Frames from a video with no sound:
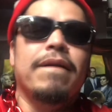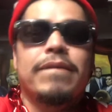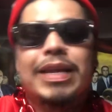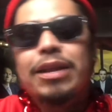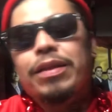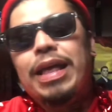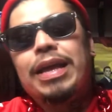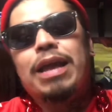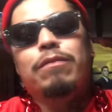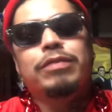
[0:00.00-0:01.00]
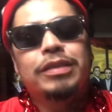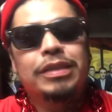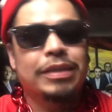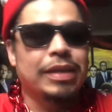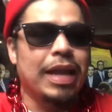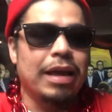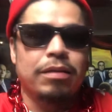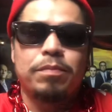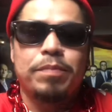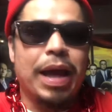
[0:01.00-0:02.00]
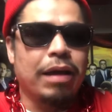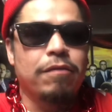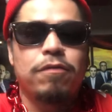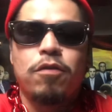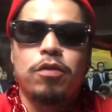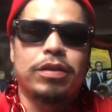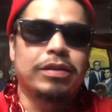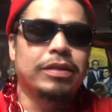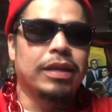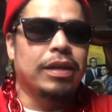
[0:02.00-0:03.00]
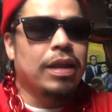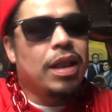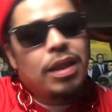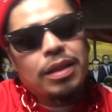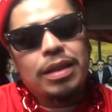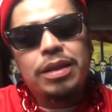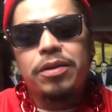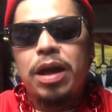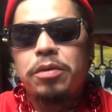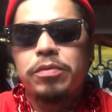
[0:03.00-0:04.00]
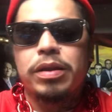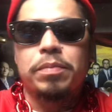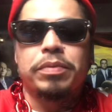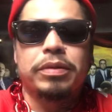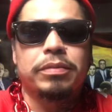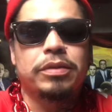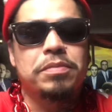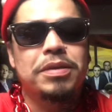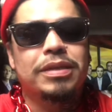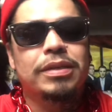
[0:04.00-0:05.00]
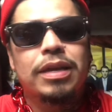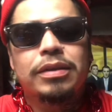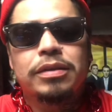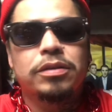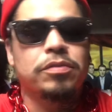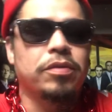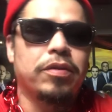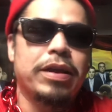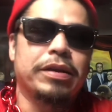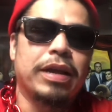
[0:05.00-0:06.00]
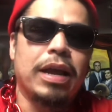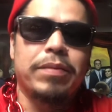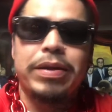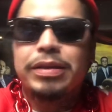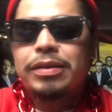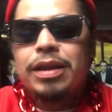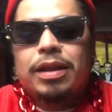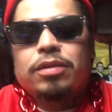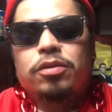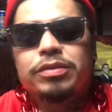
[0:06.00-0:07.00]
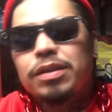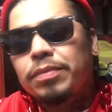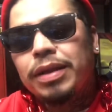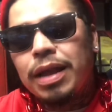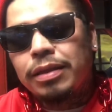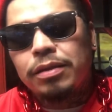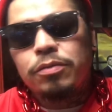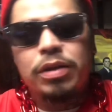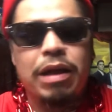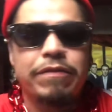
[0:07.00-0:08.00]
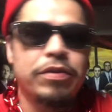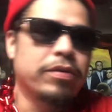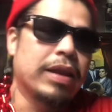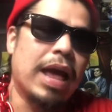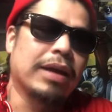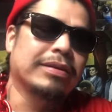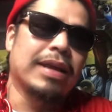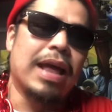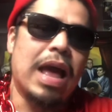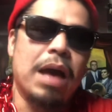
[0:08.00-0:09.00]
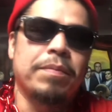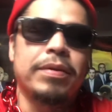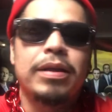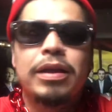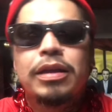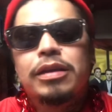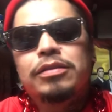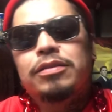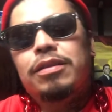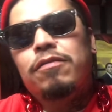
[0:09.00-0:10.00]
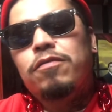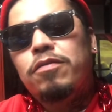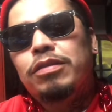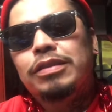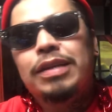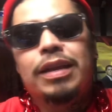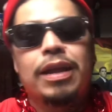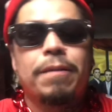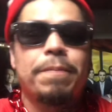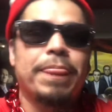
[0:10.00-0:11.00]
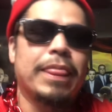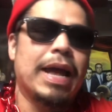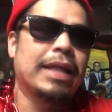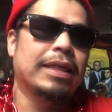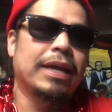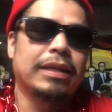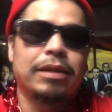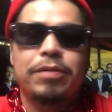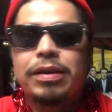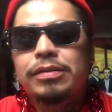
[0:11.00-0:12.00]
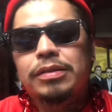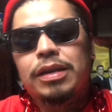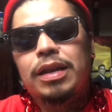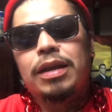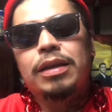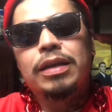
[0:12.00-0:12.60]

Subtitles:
you know, that game was just like back and forth and shit. And then, you know, I don't really put too much attention to a Raider game. I just kinda throw something out there, what I feel like is gonna happen. So therefore on Sunday, I think the Raiders are gonna